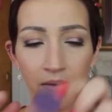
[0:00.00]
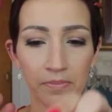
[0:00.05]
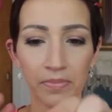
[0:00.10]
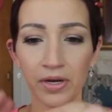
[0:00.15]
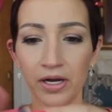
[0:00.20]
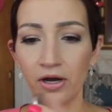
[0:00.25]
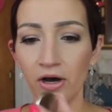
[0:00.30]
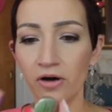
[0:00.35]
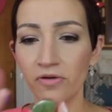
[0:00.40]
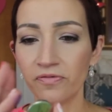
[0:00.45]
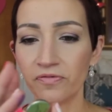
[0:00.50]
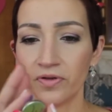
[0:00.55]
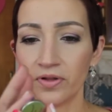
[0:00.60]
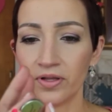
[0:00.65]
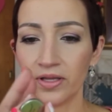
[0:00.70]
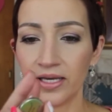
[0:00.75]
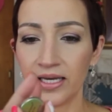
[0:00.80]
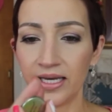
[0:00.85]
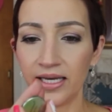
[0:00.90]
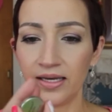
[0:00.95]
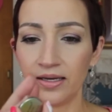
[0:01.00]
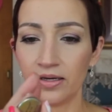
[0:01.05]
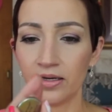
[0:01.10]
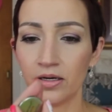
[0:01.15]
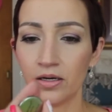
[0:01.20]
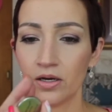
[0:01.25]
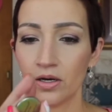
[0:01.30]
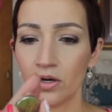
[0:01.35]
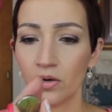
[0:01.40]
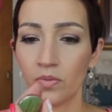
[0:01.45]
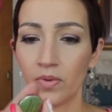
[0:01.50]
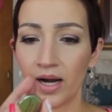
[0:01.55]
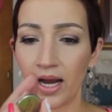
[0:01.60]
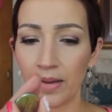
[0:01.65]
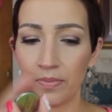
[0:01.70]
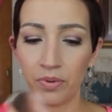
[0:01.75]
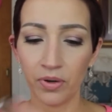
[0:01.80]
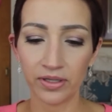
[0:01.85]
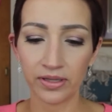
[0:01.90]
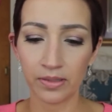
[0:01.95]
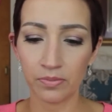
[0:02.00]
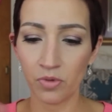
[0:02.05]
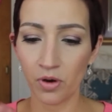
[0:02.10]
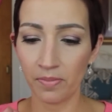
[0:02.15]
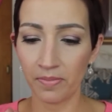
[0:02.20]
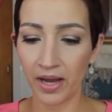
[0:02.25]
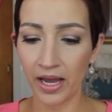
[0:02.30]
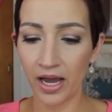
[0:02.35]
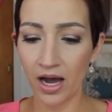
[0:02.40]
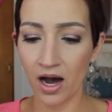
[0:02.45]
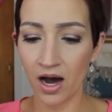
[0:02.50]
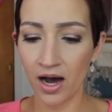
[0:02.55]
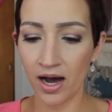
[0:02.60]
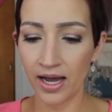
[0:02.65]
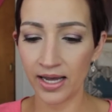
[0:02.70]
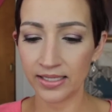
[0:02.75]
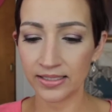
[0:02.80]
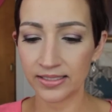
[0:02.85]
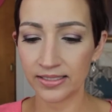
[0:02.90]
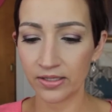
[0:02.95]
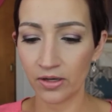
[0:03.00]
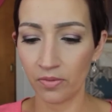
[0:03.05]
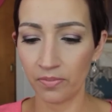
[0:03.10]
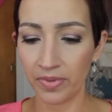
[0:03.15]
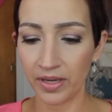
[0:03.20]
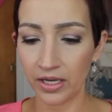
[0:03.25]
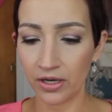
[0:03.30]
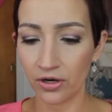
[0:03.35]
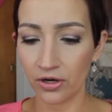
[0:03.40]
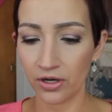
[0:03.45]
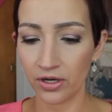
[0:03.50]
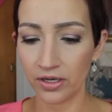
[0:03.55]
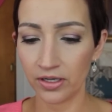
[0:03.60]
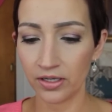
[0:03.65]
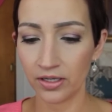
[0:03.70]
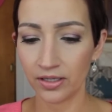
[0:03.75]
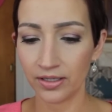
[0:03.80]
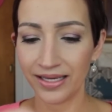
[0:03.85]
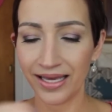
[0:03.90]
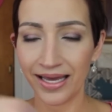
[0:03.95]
but hopefully when I put them on my eyes, they'll be good.